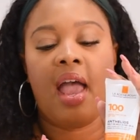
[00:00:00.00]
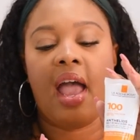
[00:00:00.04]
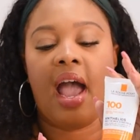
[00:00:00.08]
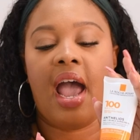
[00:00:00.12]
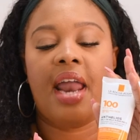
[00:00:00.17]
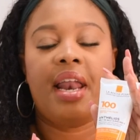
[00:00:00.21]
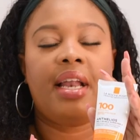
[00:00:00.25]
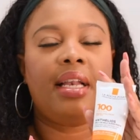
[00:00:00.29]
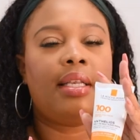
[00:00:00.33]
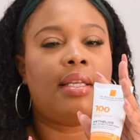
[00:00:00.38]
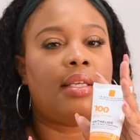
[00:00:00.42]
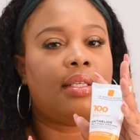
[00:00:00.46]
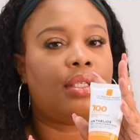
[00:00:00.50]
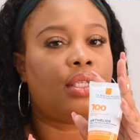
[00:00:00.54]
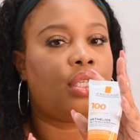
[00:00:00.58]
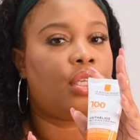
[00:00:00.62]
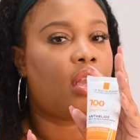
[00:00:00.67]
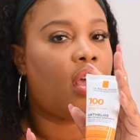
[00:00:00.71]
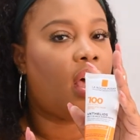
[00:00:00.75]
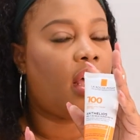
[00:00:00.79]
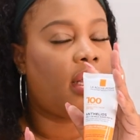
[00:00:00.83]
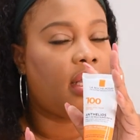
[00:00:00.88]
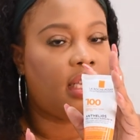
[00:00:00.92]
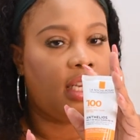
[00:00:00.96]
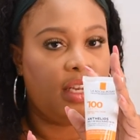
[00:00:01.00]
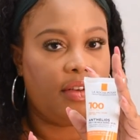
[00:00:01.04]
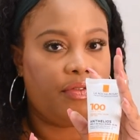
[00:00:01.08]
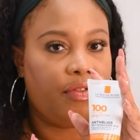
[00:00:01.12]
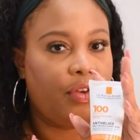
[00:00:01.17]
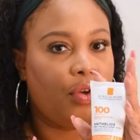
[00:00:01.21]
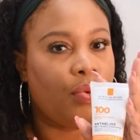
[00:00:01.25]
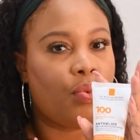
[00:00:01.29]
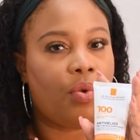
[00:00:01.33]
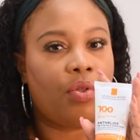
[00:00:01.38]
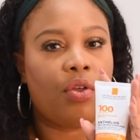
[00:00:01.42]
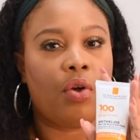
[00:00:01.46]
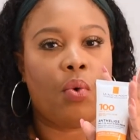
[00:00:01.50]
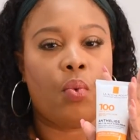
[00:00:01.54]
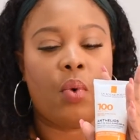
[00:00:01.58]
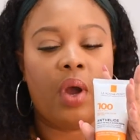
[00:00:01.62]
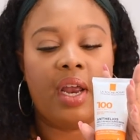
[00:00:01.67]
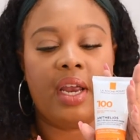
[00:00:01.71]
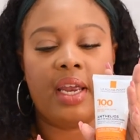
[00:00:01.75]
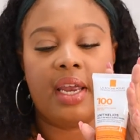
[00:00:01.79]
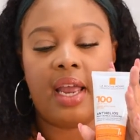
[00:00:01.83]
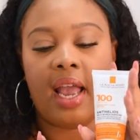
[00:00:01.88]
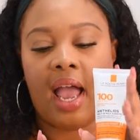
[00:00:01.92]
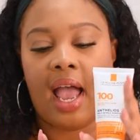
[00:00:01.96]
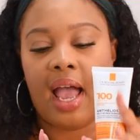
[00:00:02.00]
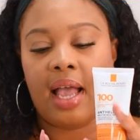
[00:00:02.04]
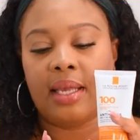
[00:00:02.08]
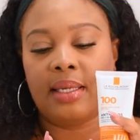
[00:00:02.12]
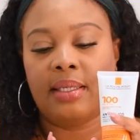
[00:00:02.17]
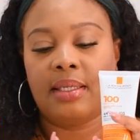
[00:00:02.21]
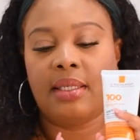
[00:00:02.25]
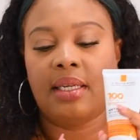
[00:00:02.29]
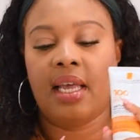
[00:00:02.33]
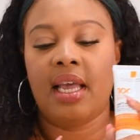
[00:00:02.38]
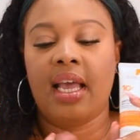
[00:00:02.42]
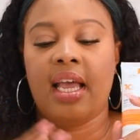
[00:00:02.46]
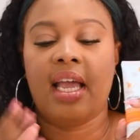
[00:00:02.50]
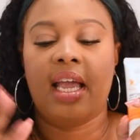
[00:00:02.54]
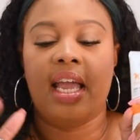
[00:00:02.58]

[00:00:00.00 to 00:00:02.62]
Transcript: and it does not leave you with a white cast.